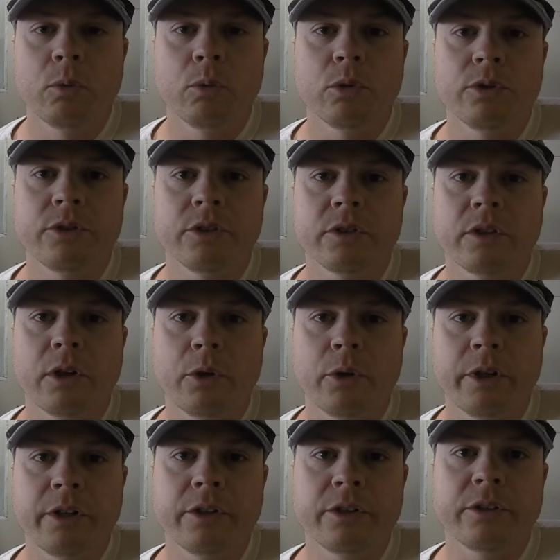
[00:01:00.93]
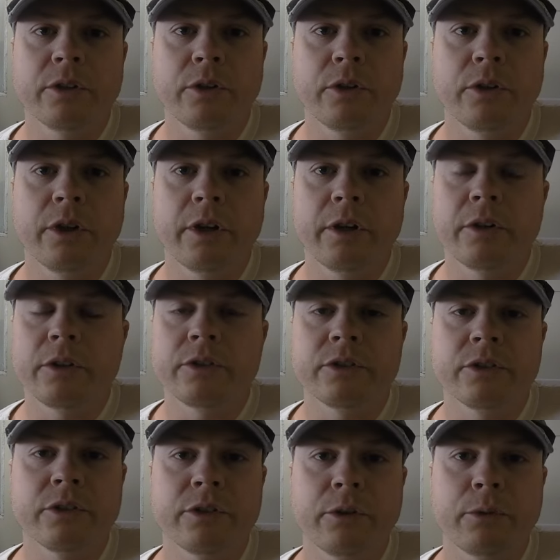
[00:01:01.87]
We'll just go ahead and show you there.
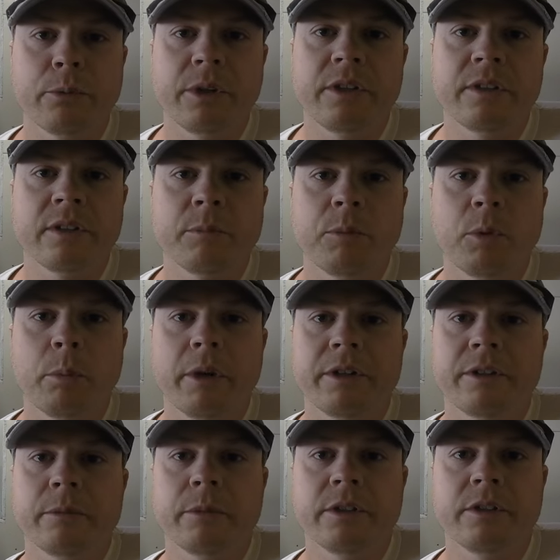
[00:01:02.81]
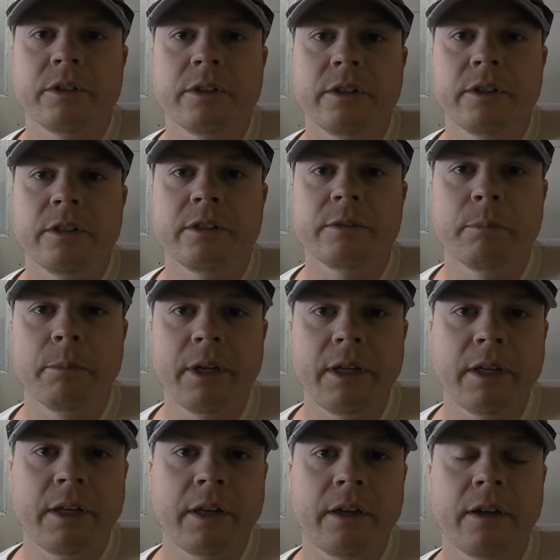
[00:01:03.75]
There's just three simple measurements you need to
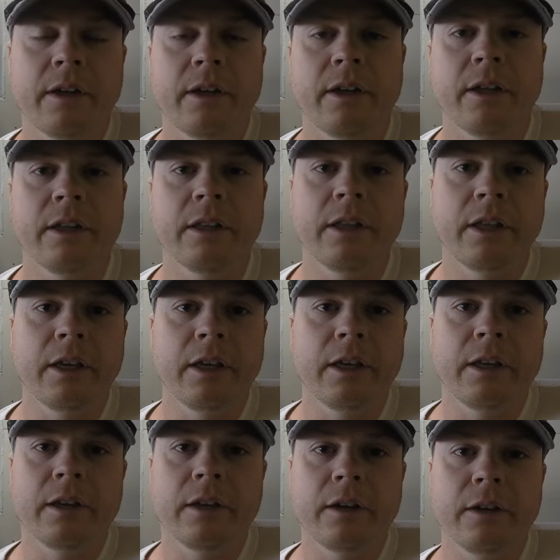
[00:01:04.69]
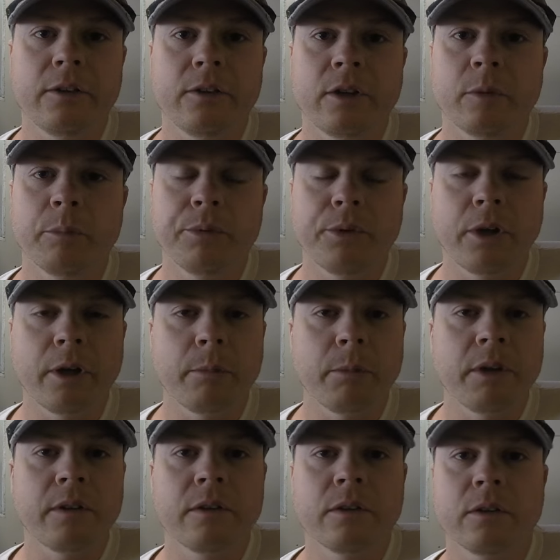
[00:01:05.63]
make, and then you can plug
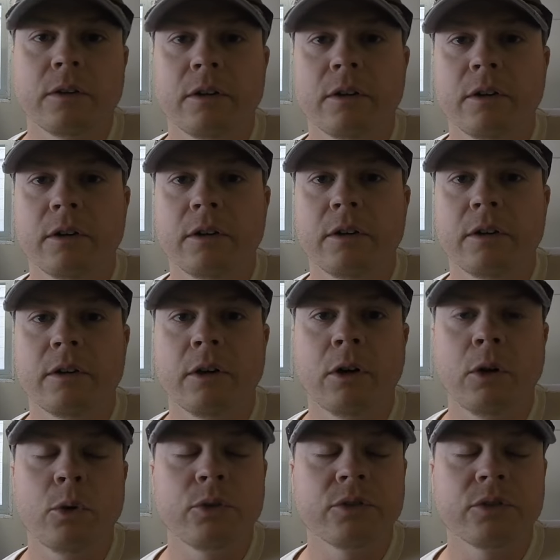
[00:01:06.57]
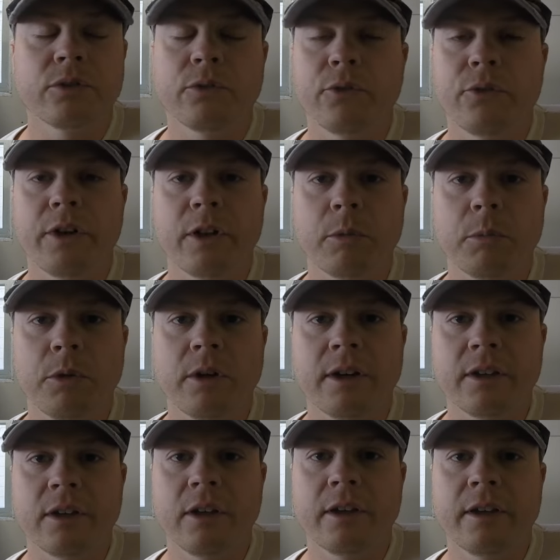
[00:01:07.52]
them into a host of available
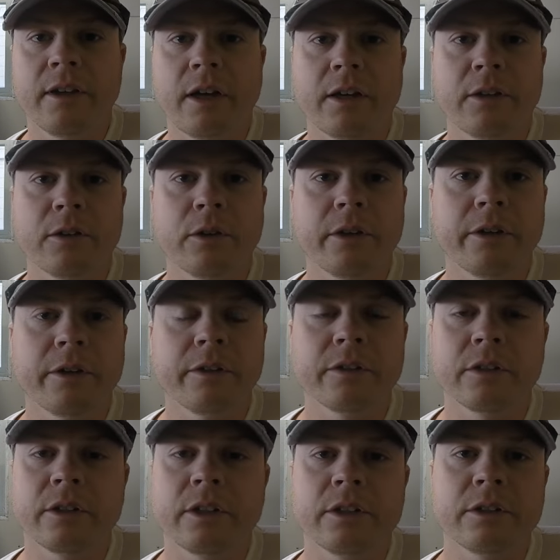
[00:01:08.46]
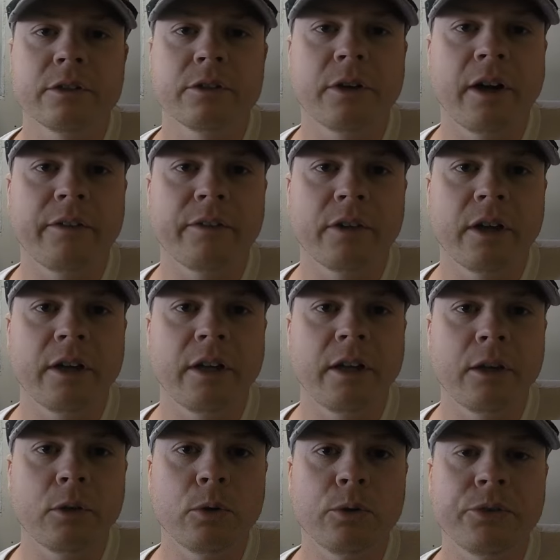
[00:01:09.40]
online calculators and get your driveline
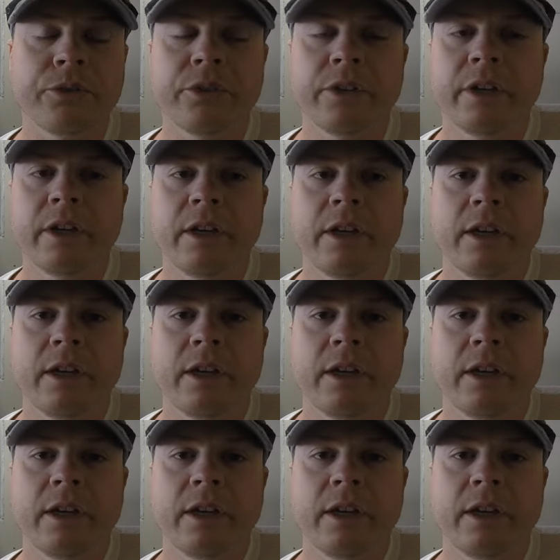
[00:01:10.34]
angles.